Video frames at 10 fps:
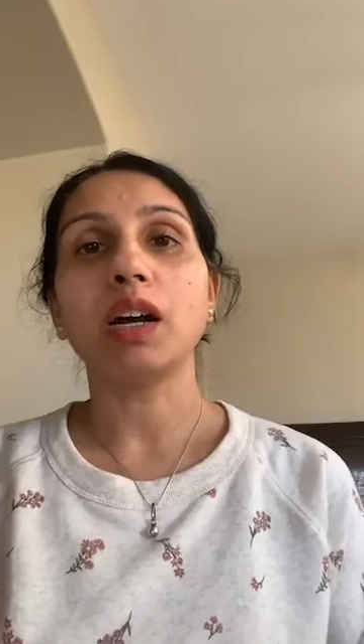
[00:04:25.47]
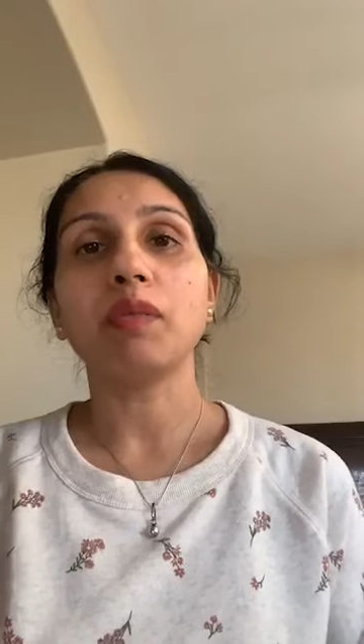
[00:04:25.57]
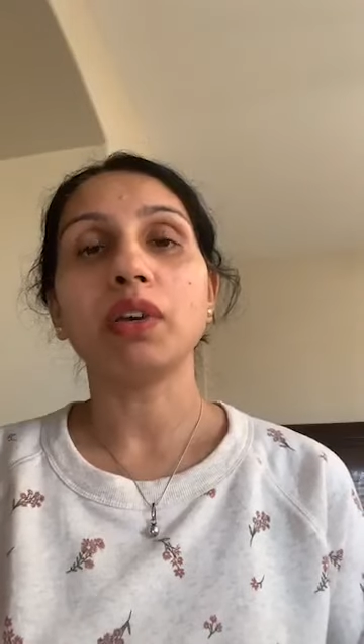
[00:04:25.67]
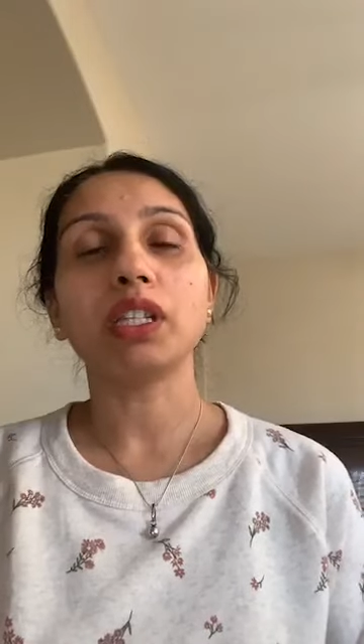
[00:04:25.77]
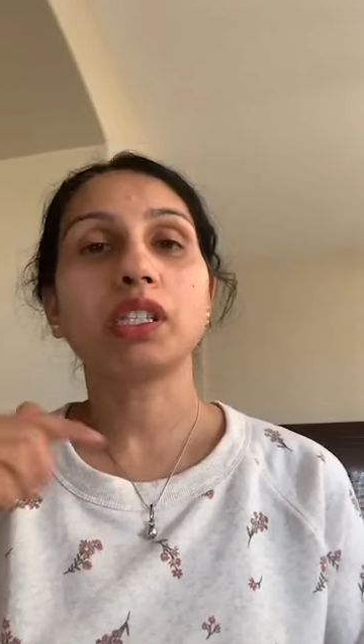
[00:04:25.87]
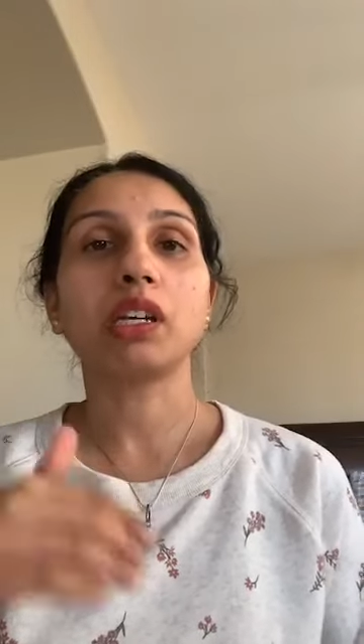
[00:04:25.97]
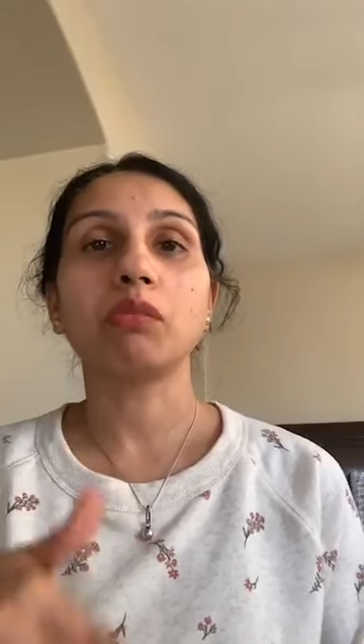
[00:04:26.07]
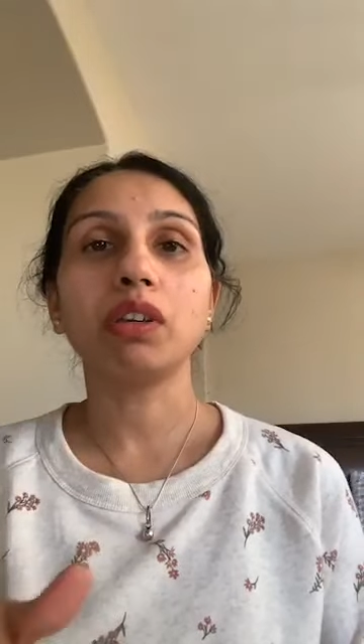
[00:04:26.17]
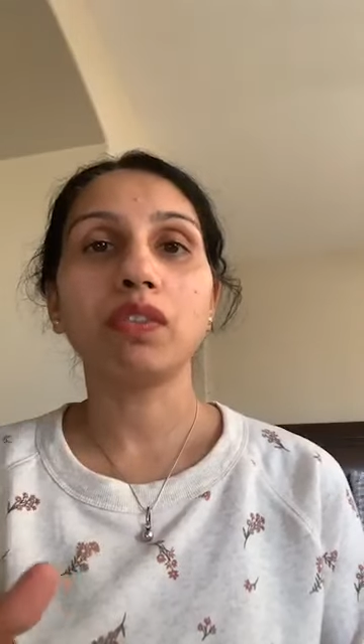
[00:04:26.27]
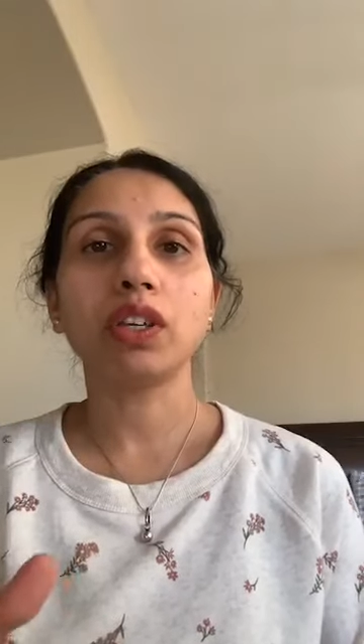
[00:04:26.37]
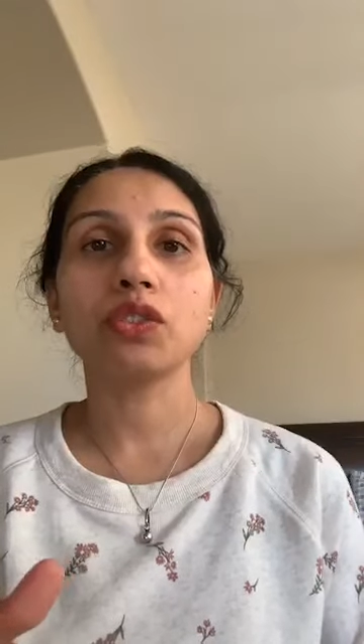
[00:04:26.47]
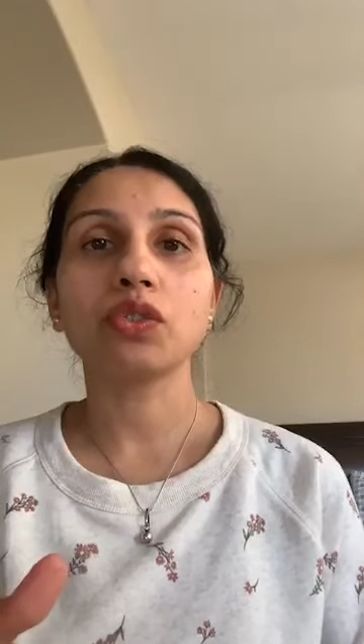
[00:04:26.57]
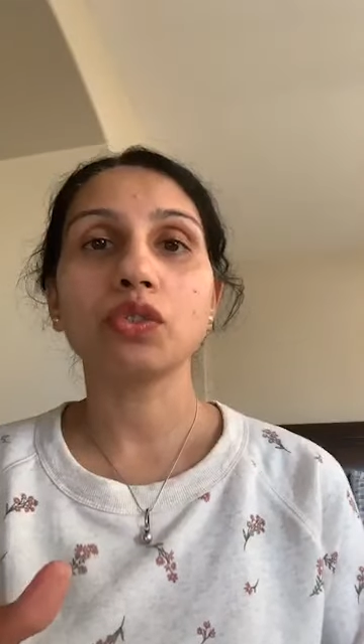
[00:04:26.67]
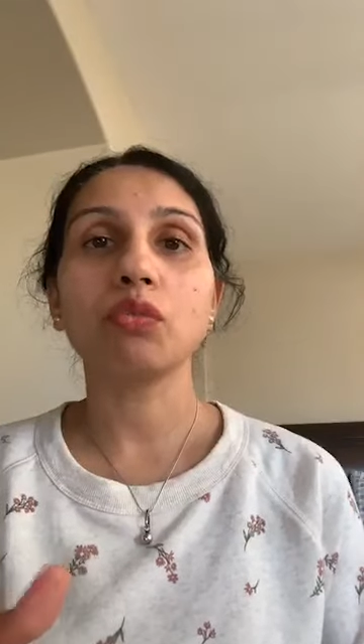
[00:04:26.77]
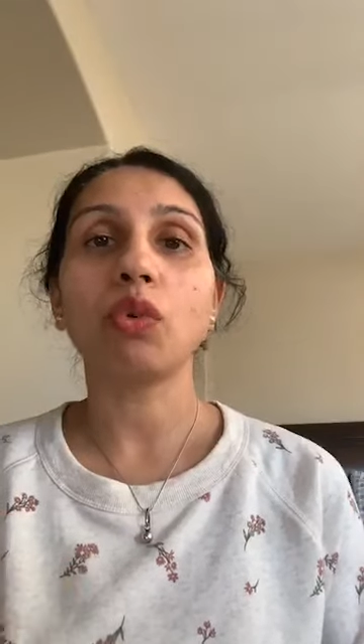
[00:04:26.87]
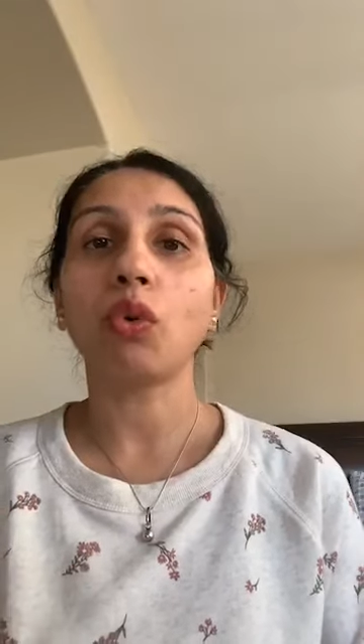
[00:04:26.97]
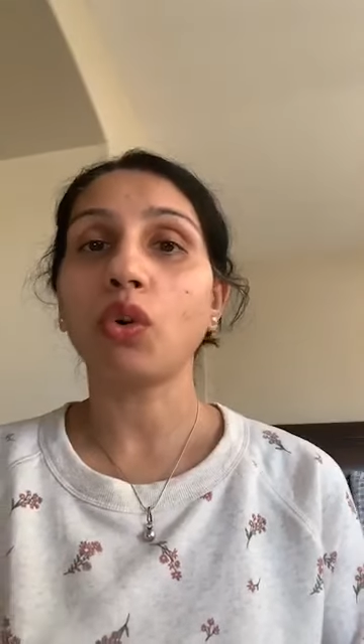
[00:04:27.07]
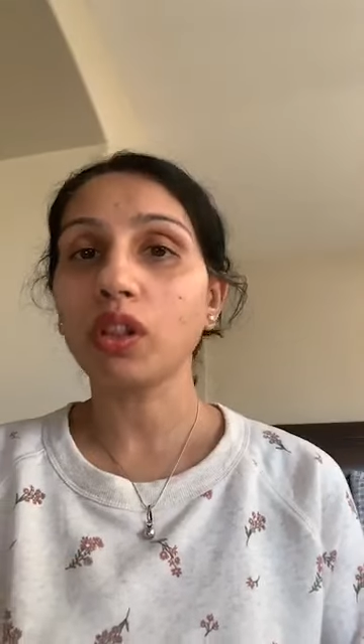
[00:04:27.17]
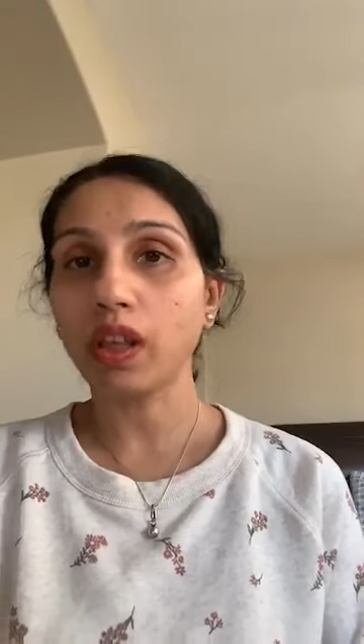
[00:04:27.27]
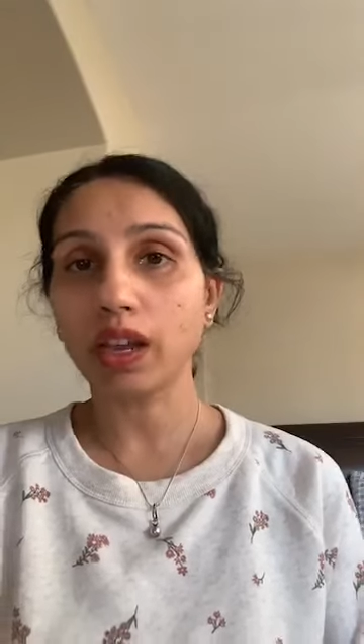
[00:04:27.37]
it's going to be via Zoom or
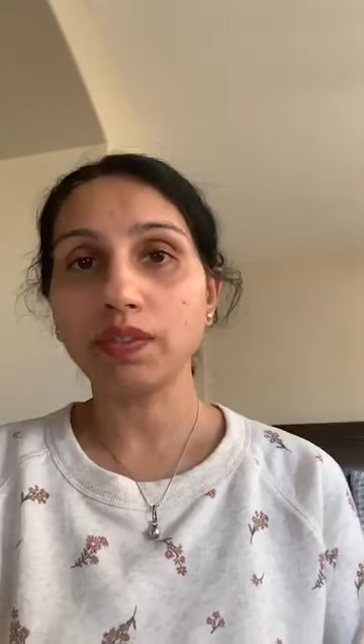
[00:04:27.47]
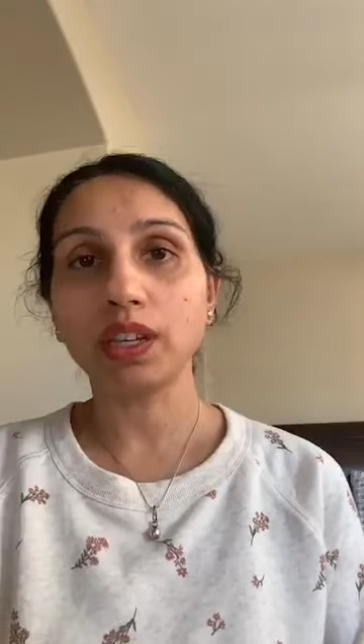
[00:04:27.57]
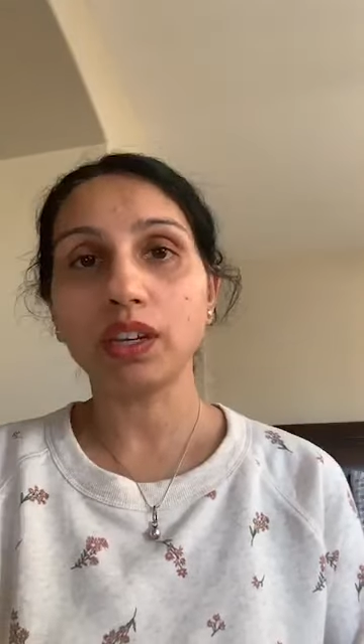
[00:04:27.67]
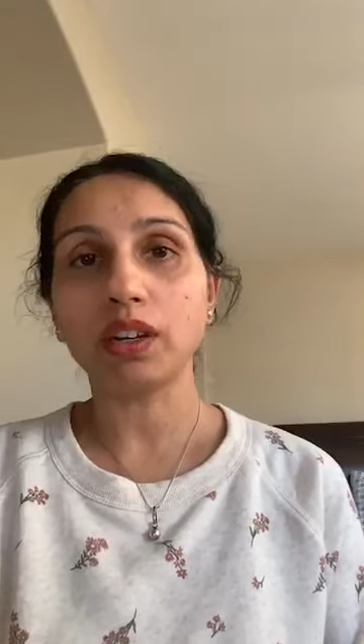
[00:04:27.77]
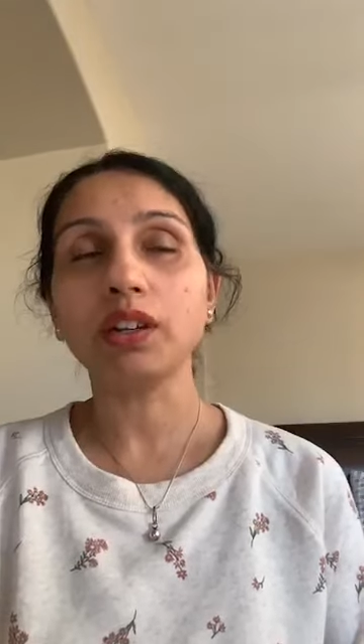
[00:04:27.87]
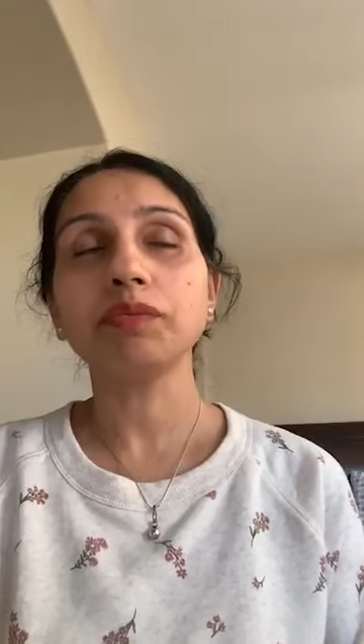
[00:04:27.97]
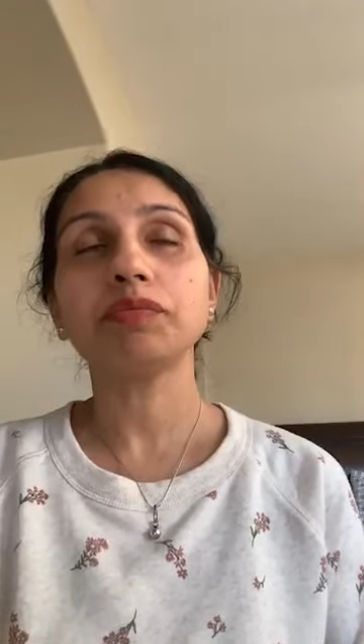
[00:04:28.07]
live here.